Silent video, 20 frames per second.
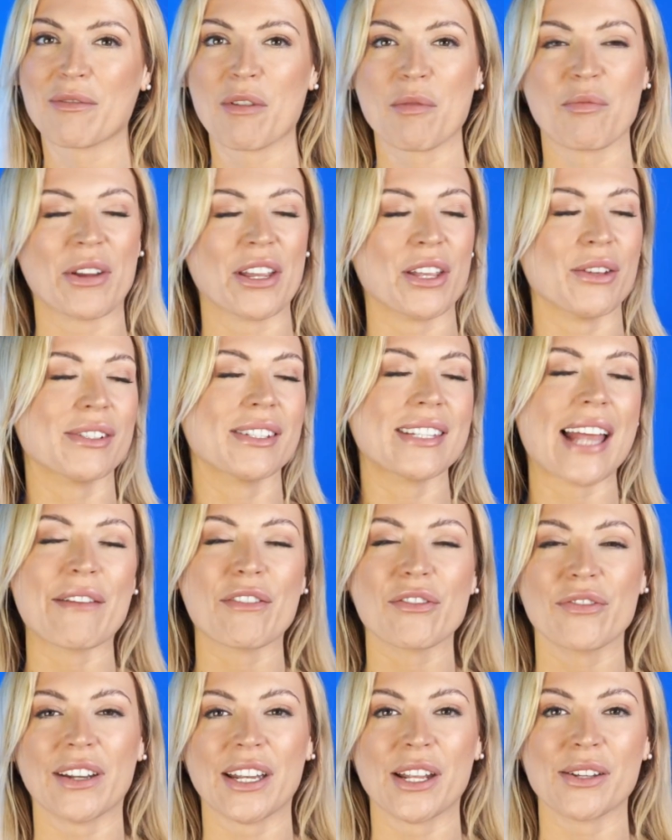We bring you
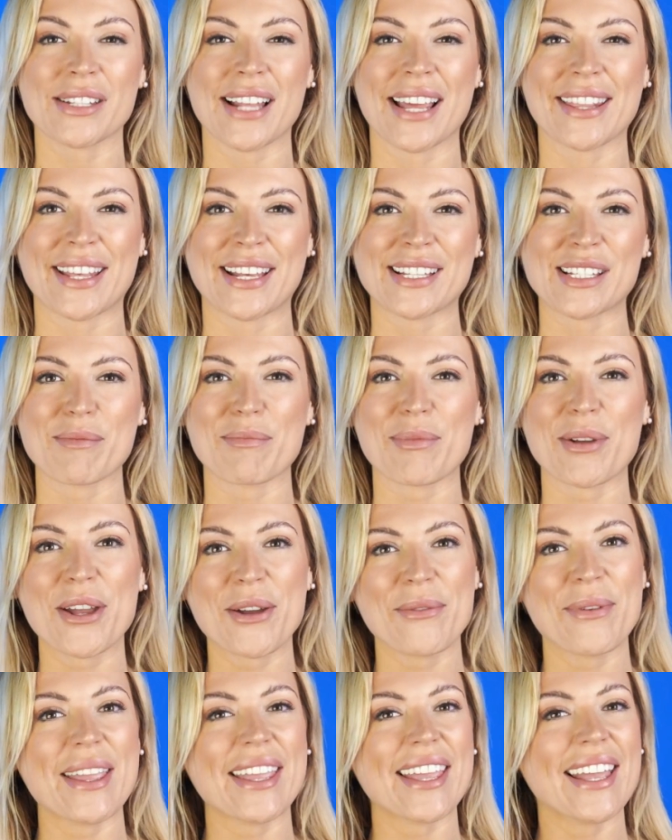several videos like this per
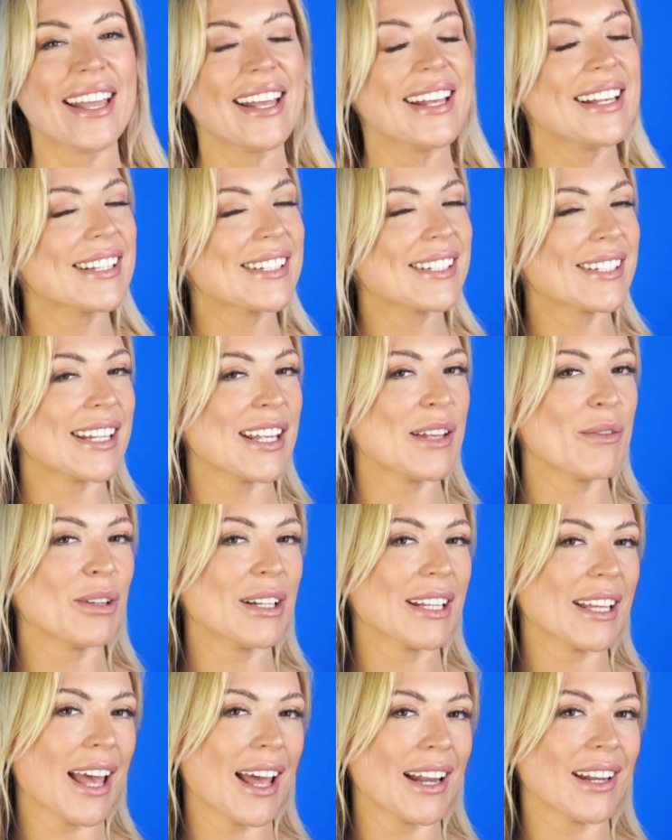week. See you all
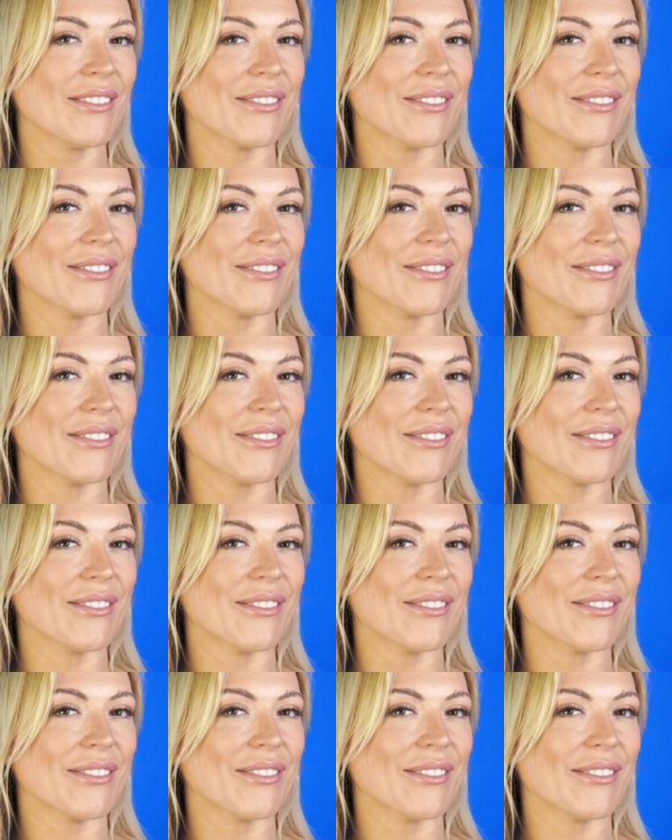again